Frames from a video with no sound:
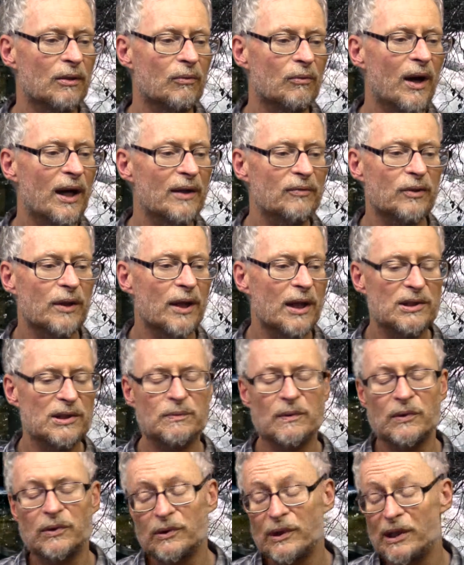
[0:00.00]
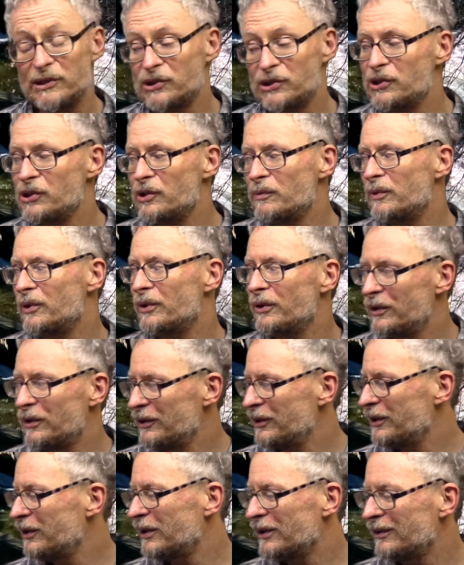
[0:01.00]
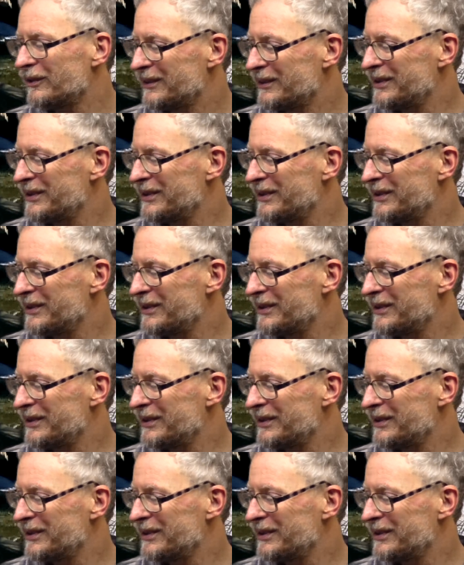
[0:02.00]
wife or husband, and that's Jupiter. You know,